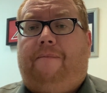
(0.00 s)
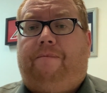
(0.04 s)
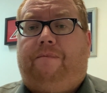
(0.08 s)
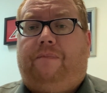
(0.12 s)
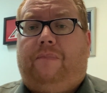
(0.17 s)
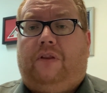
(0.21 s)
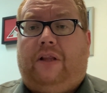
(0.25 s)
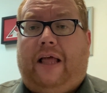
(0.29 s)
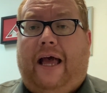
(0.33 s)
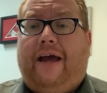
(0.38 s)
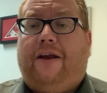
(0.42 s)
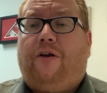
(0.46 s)

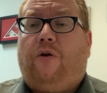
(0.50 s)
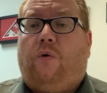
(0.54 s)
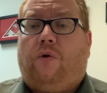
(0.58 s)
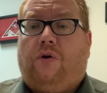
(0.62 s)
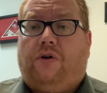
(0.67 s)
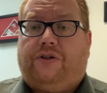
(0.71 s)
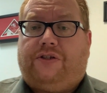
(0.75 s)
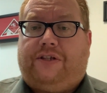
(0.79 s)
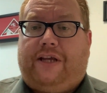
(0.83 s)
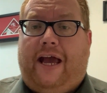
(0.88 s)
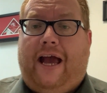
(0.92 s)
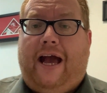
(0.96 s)

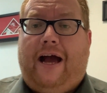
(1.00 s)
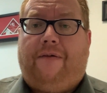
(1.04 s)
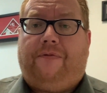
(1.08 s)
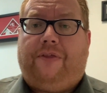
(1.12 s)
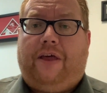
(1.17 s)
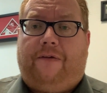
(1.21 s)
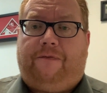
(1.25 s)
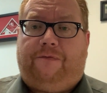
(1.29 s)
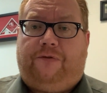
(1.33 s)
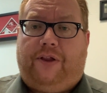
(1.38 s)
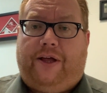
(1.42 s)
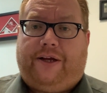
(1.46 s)
landowners to have
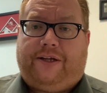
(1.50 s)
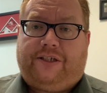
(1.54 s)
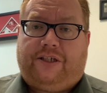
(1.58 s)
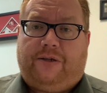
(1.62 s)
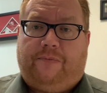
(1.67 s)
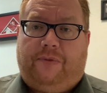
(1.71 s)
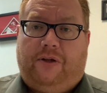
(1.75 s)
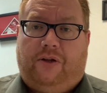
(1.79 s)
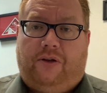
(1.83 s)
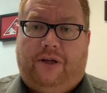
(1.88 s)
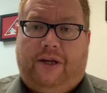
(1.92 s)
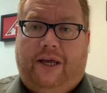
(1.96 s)
that
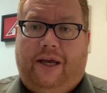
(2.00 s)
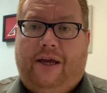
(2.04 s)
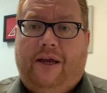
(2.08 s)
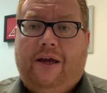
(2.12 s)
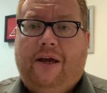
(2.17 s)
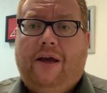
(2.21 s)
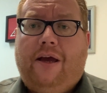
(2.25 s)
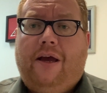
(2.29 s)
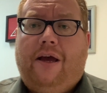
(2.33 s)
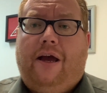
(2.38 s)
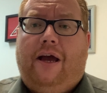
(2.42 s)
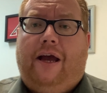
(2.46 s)
flexibility
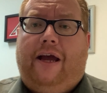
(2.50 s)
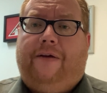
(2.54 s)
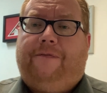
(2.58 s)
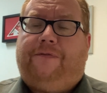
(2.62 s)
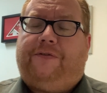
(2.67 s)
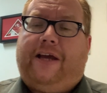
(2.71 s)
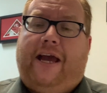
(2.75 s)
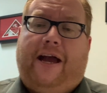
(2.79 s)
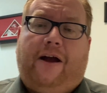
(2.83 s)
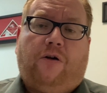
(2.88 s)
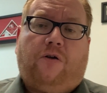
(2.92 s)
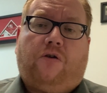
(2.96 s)
if
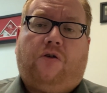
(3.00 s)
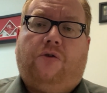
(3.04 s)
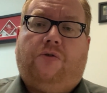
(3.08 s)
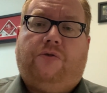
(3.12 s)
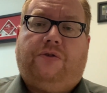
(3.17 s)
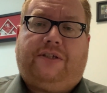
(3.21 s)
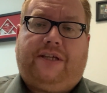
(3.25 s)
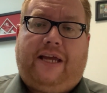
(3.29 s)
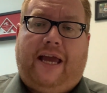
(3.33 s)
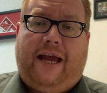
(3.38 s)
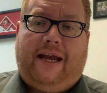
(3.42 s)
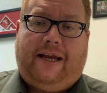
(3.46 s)
town
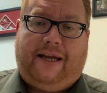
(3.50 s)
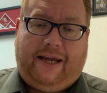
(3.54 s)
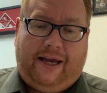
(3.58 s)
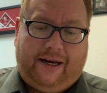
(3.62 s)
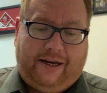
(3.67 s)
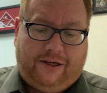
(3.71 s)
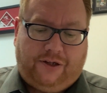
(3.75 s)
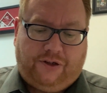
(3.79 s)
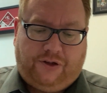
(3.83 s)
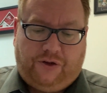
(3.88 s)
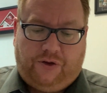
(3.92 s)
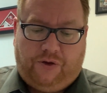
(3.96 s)
crews can't get
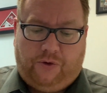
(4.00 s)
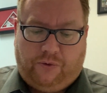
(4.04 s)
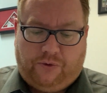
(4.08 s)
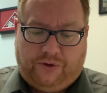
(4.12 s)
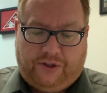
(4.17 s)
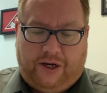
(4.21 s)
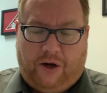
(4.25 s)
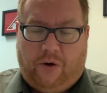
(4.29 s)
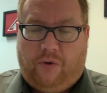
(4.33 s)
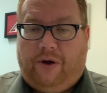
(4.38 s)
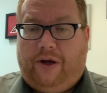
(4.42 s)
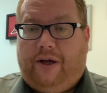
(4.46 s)
into those
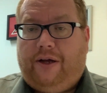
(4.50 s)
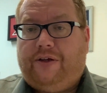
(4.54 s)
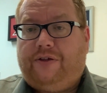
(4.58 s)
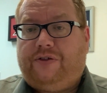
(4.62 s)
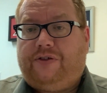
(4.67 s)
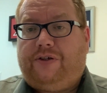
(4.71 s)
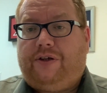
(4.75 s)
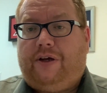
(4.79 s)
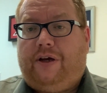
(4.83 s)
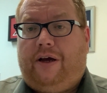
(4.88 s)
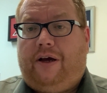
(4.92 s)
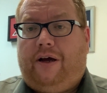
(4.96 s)

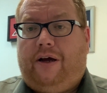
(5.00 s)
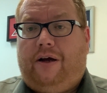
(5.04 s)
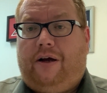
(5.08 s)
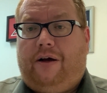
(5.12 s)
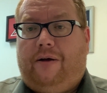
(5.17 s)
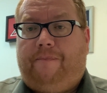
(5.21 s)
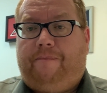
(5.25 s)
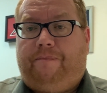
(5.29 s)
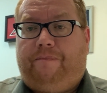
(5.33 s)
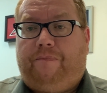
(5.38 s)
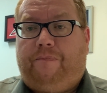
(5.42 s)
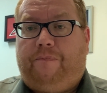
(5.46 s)
areas
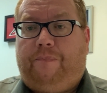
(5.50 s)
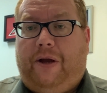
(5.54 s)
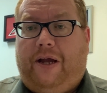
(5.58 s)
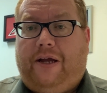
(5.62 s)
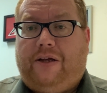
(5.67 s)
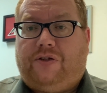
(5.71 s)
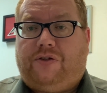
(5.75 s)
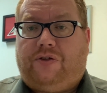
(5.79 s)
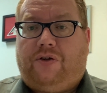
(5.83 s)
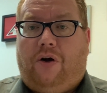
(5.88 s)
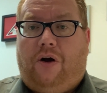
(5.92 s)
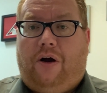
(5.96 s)

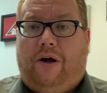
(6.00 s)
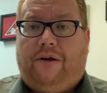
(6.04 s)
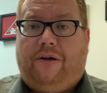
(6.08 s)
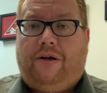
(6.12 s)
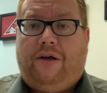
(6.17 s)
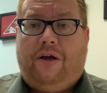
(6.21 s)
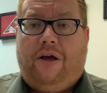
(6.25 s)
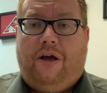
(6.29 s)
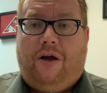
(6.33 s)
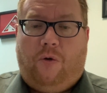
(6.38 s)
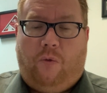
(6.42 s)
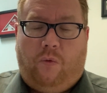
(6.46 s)
based on
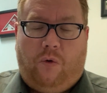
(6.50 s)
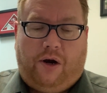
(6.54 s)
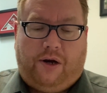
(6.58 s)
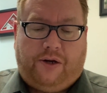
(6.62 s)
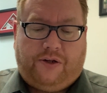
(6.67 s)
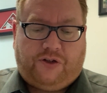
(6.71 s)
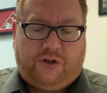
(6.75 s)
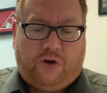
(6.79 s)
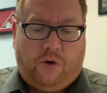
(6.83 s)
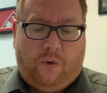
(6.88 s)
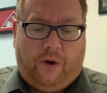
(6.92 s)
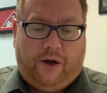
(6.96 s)
what
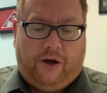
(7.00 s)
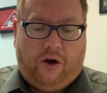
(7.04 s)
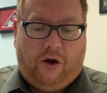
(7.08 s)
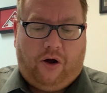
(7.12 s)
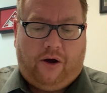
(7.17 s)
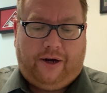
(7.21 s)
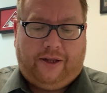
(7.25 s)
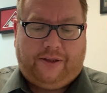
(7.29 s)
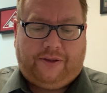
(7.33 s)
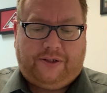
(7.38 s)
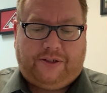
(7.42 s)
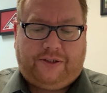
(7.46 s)
is going
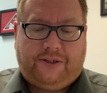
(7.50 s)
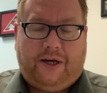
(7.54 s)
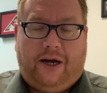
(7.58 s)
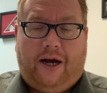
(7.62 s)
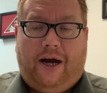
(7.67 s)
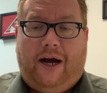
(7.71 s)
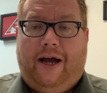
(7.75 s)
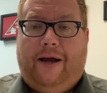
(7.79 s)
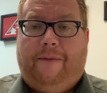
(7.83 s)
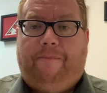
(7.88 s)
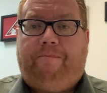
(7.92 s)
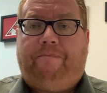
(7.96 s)
on at the
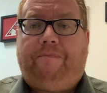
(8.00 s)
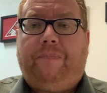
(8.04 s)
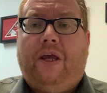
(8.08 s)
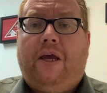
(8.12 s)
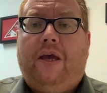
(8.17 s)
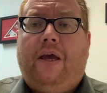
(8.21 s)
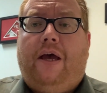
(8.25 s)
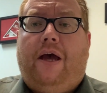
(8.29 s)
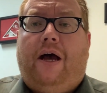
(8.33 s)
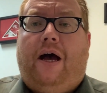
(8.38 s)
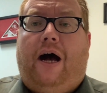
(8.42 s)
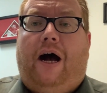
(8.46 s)
time.
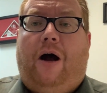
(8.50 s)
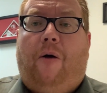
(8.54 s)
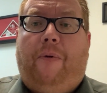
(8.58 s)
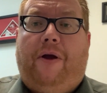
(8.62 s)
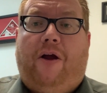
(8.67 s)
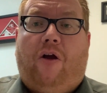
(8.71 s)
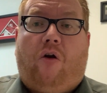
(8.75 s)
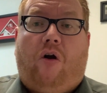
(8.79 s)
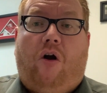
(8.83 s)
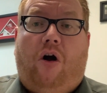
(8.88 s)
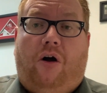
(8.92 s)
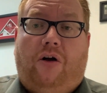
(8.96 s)
We
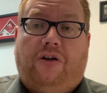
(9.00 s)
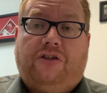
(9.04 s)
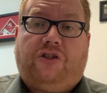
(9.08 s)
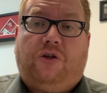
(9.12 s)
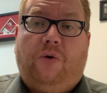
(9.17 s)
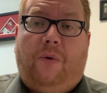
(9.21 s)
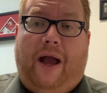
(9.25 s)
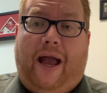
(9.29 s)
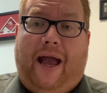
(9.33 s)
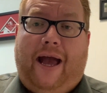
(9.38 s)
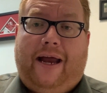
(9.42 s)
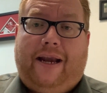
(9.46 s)
are
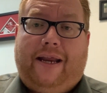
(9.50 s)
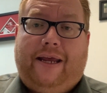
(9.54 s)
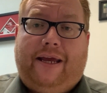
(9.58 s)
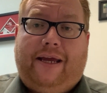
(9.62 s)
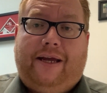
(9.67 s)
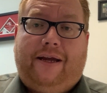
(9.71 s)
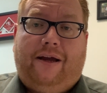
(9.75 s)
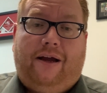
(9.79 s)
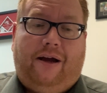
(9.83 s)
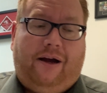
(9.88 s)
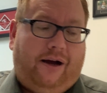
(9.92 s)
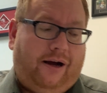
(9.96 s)
also
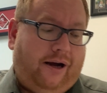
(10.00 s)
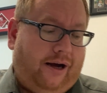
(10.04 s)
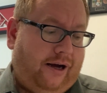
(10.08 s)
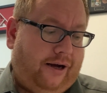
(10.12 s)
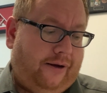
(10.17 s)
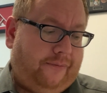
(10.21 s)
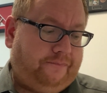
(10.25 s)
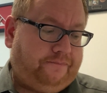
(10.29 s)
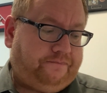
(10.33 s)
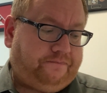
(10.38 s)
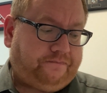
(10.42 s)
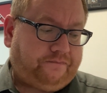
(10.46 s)
adding
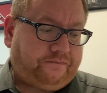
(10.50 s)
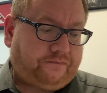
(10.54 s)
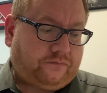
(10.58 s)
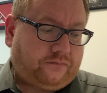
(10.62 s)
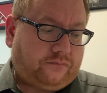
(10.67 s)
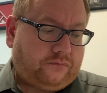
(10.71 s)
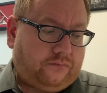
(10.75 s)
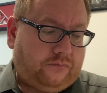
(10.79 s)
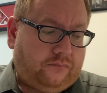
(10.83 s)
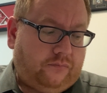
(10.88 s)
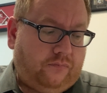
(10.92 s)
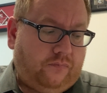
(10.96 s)

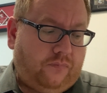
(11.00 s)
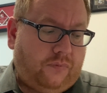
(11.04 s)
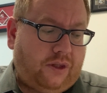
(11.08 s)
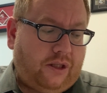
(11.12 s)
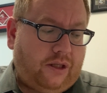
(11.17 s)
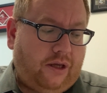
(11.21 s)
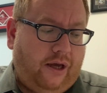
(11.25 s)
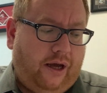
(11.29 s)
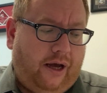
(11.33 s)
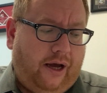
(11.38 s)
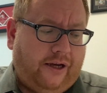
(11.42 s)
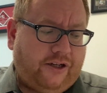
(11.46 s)

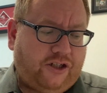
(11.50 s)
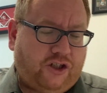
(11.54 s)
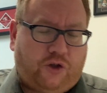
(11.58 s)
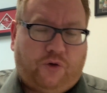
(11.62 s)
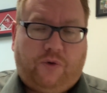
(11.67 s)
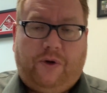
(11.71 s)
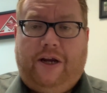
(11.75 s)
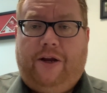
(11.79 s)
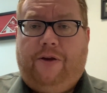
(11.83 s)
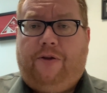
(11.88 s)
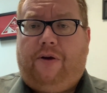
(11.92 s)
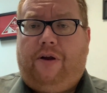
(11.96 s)
a
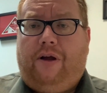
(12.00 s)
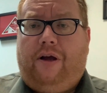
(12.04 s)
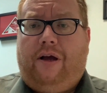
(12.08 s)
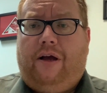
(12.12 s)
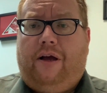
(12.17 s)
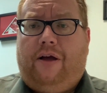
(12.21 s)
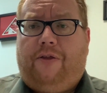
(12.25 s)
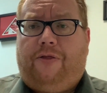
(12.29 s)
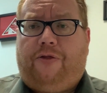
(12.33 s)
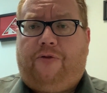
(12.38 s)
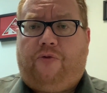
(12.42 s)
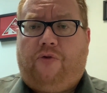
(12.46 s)
street
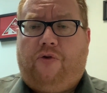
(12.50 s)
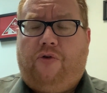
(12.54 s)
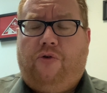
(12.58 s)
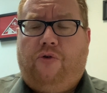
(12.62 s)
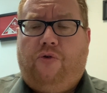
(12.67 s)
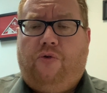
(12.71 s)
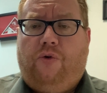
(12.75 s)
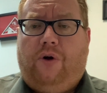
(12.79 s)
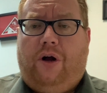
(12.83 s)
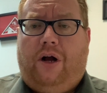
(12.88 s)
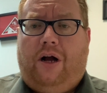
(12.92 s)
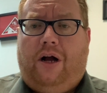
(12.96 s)

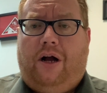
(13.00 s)
through